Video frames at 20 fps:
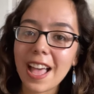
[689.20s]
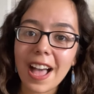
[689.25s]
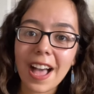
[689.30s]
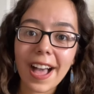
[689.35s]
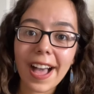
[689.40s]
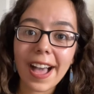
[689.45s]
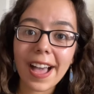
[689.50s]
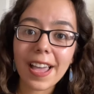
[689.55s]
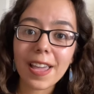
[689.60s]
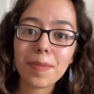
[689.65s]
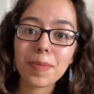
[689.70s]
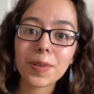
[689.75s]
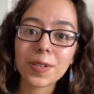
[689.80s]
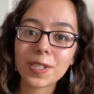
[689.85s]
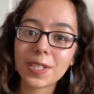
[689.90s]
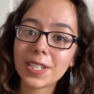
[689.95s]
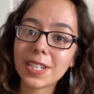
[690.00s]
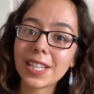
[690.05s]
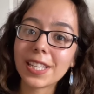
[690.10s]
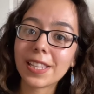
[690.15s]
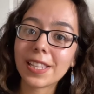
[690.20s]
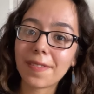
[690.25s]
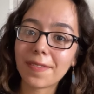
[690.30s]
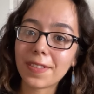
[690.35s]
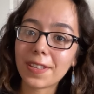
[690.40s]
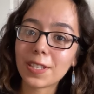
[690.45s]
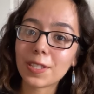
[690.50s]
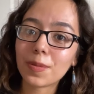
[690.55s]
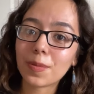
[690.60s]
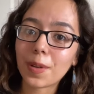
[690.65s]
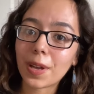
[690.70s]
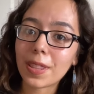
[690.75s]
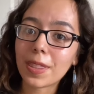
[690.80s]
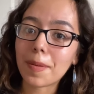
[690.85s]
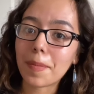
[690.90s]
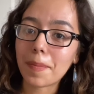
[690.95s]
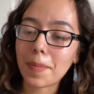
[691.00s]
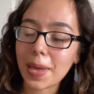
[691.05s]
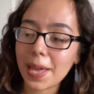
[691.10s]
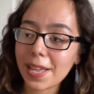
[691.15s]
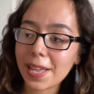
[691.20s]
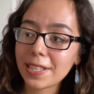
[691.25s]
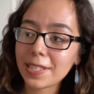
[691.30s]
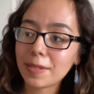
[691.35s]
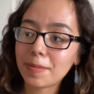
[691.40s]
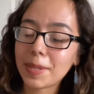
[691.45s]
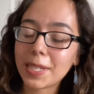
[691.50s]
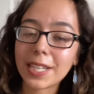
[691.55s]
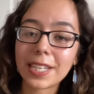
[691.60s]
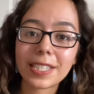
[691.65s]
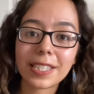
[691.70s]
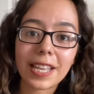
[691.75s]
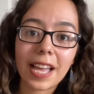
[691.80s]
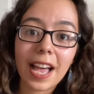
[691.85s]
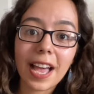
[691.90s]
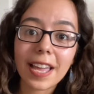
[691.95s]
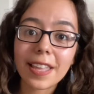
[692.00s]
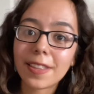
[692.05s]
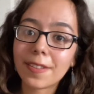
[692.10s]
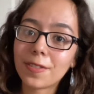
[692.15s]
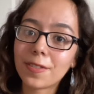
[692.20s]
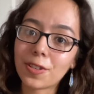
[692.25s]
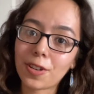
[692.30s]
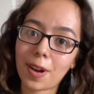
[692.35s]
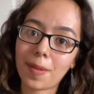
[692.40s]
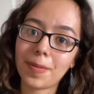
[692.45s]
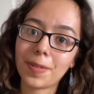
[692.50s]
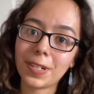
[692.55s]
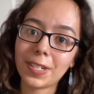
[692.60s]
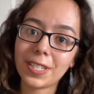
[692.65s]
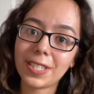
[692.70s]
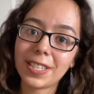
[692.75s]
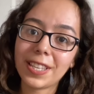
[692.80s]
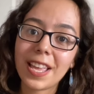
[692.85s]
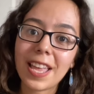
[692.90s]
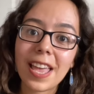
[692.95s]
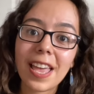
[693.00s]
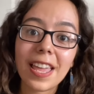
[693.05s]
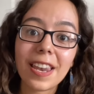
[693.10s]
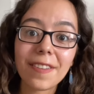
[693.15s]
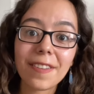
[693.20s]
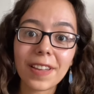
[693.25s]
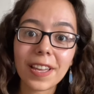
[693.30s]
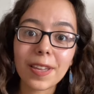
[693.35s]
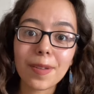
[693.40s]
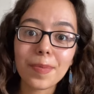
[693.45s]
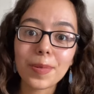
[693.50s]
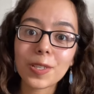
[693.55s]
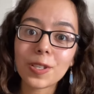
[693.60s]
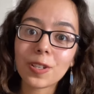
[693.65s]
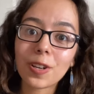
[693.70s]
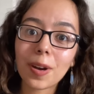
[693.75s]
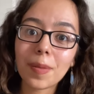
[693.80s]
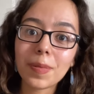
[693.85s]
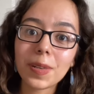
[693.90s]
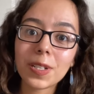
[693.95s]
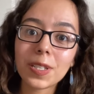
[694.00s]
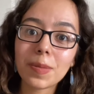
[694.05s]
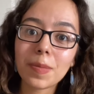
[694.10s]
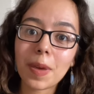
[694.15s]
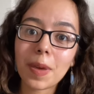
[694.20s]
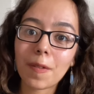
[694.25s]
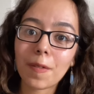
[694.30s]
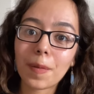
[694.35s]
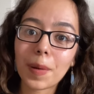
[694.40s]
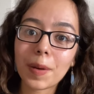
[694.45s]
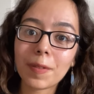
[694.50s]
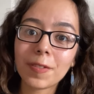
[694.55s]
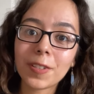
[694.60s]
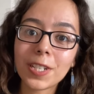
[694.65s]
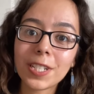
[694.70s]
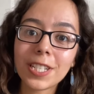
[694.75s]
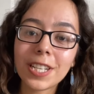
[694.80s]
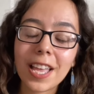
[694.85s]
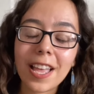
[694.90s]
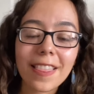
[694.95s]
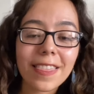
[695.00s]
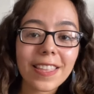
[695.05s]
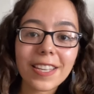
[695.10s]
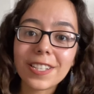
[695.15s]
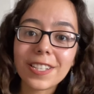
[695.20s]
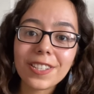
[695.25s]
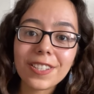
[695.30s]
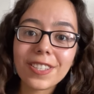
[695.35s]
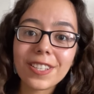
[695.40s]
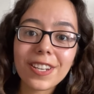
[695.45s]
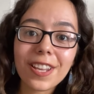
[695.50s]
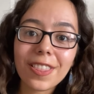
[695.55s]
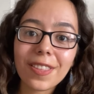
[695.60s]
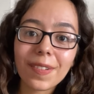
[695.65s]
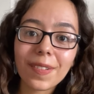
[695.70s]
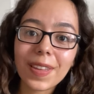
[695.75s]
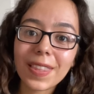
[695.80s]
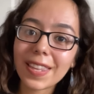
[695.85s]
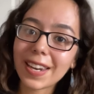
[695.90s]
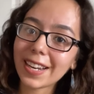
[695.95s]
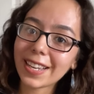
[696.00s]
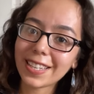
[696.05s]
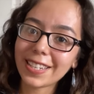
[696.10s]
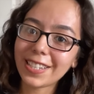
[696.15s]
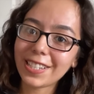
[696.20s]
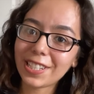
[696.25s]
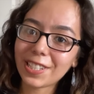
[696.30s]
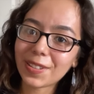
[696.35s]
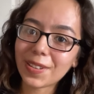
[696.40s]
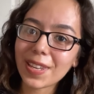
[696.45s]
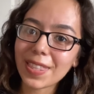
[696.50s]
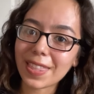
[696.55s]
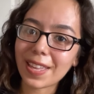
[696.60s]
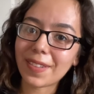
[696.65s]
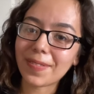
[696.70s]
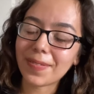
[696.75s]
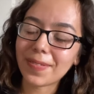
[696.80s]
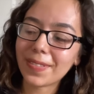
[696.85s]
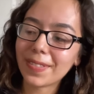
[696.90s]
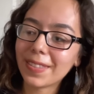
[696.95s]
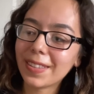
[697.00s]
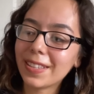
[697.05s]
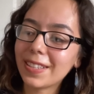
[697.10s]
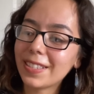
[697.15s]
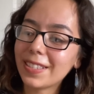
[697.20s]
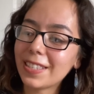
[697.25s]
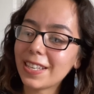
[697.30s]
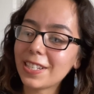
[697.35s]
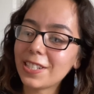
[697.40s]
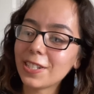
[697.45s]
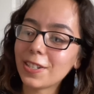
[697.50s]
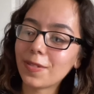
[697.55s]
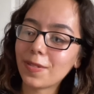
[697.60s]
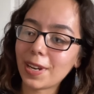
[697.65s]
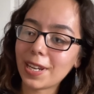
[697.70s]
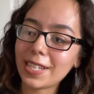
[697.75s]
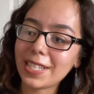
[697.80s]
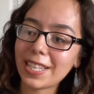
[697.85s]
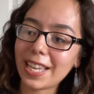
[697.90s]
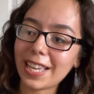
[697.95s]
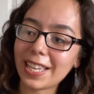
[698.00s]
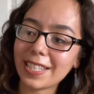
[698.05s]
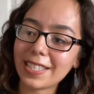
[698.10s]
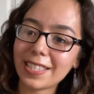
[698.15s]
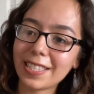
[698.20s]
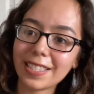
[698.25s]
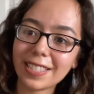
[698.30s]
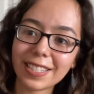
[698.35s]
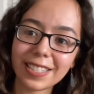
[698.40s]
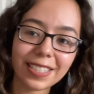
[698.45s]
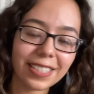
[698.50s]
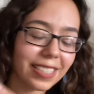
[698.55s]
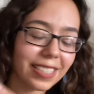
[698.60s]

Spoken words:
I personally love this one the best because I love strawberries. And if I can put strawberries in my beverage, that's just another way that I can enjoy them. Such a great taste.